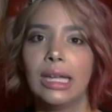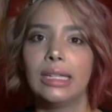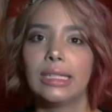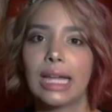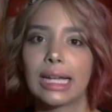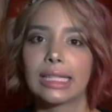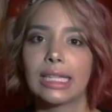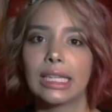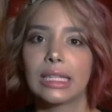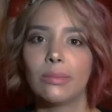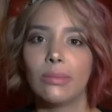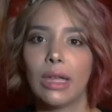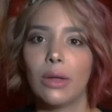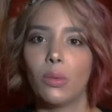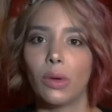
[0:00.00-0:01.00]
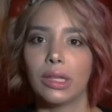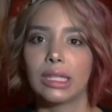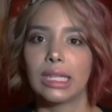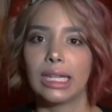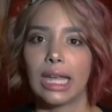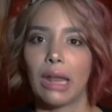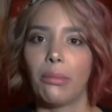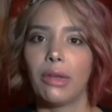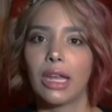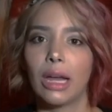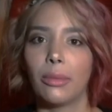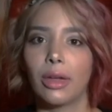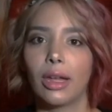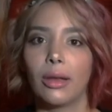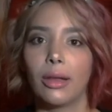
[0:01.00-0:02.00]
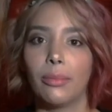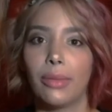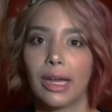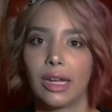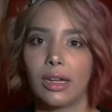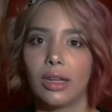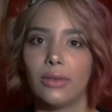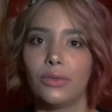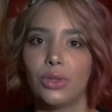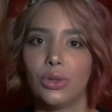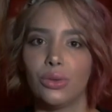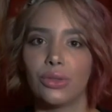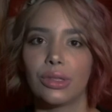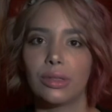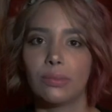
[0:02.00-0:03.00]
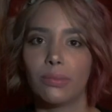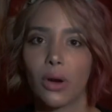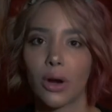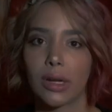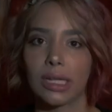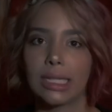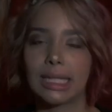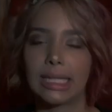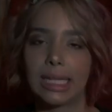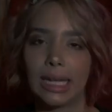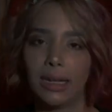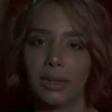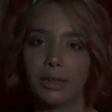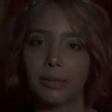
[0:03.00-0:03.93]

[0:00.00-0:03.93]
Texas may once again become a competitive two-party state.